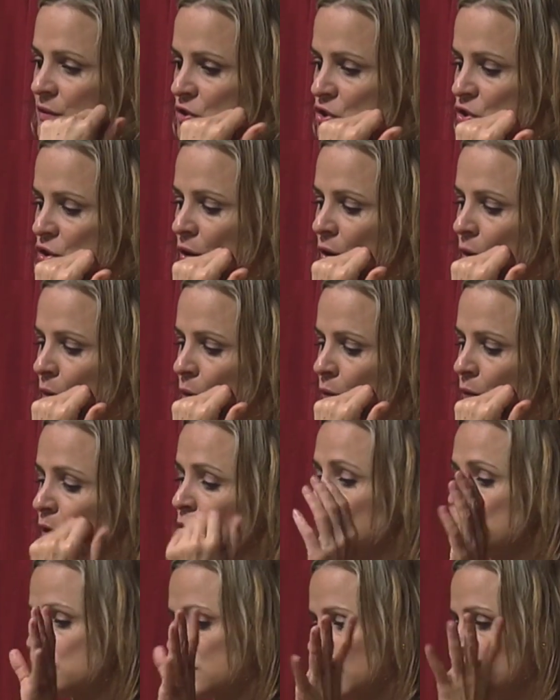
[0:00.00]
show
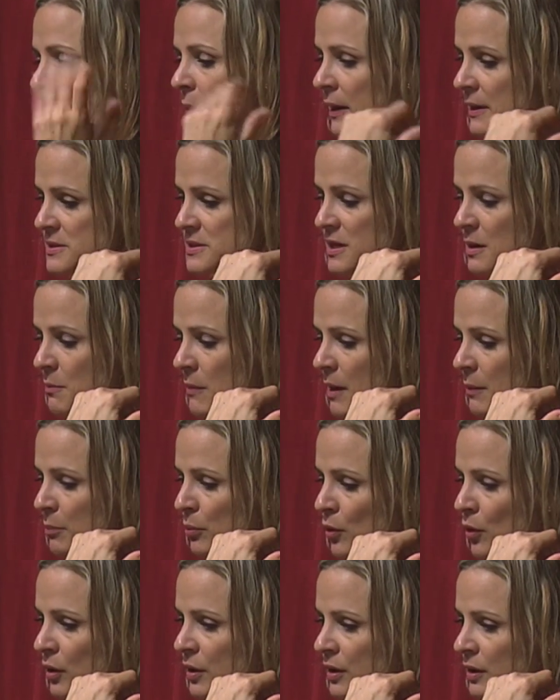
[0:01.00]
loosely based on my
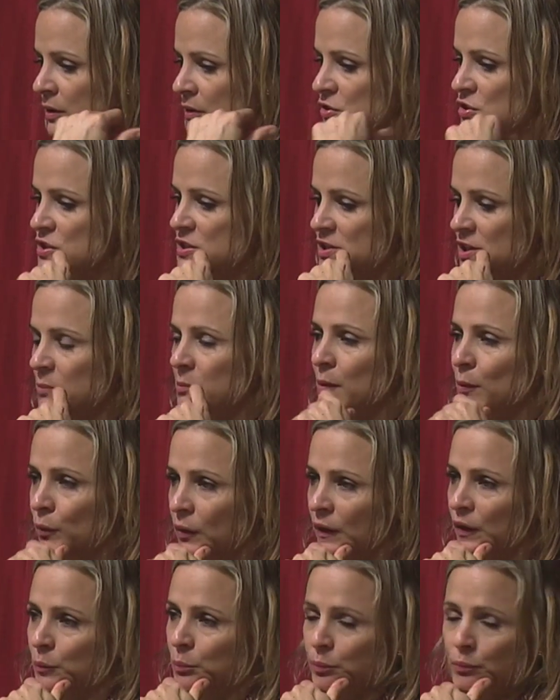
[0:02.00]
book, and she's going to be
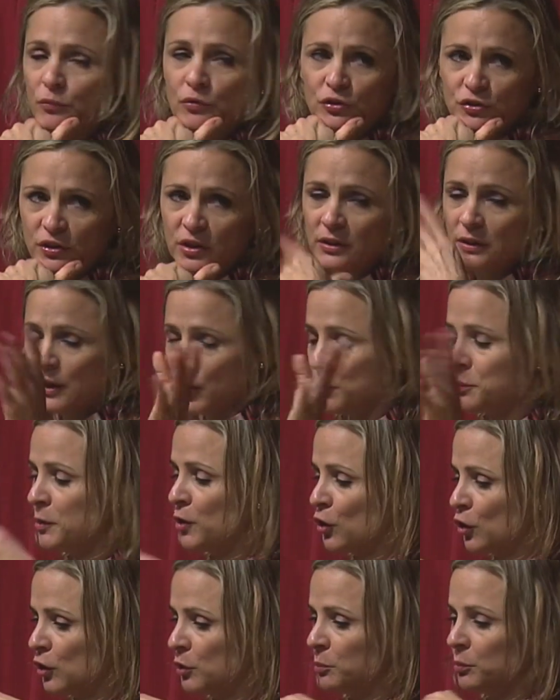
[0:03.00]
she and Letterman
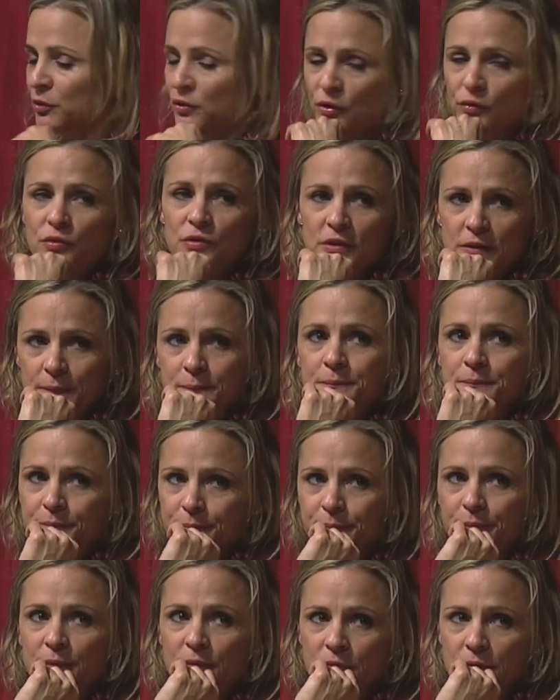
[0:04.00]
are going to produce it.
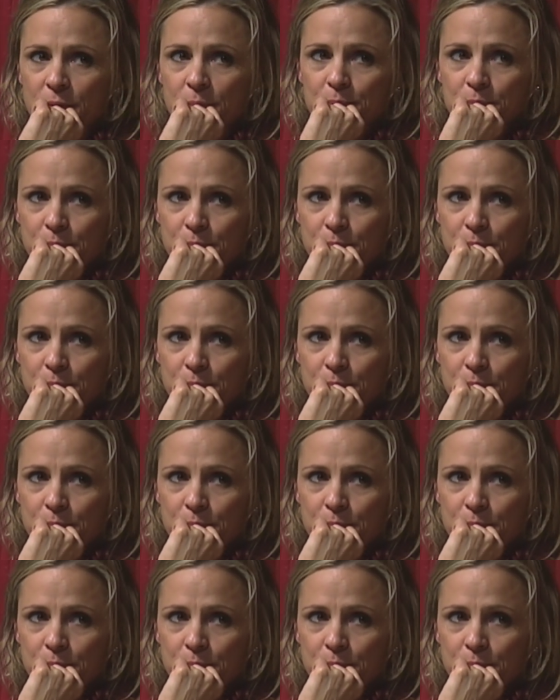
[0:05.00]
So.